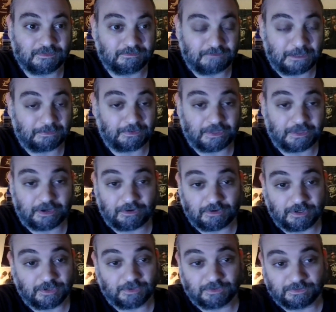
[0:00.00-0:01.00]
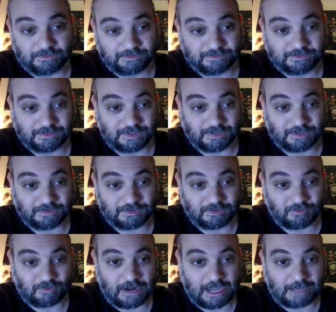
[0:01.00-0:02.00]
people that are new, you know,
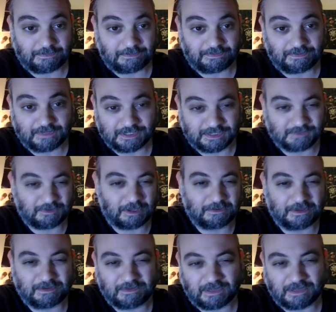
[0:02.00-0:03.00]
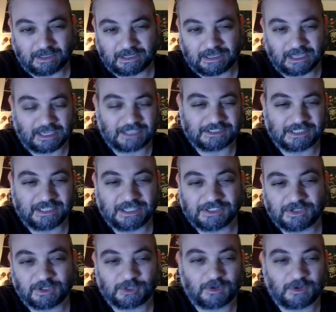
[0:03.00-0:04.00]
to rap, this is probably, I guess, an
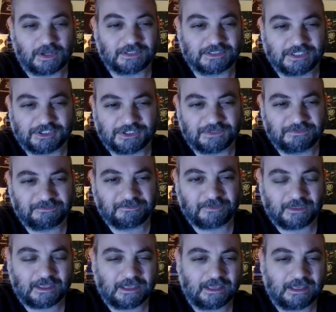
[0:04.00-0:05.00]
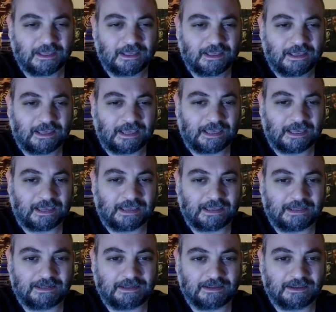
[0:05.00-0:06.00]
easier transition.
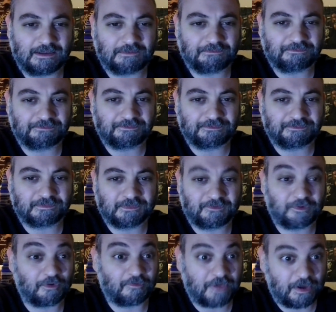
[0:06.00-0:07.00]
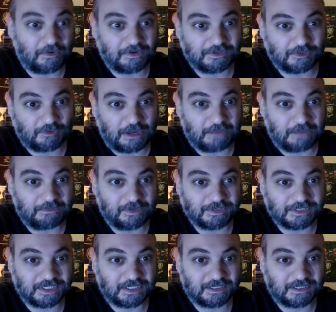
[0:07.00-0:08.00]
And, if you're a veteran to rap
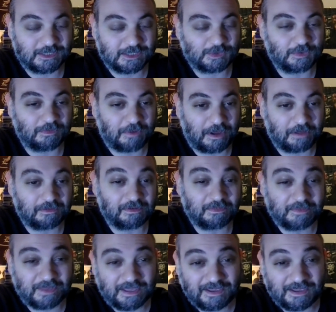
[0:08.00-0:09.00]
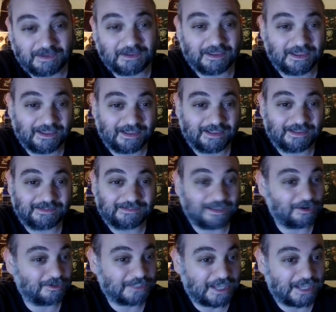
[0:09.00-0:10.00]
music, this would probably be
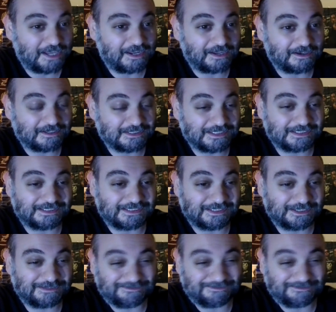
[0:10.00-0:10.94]
entertaining because it's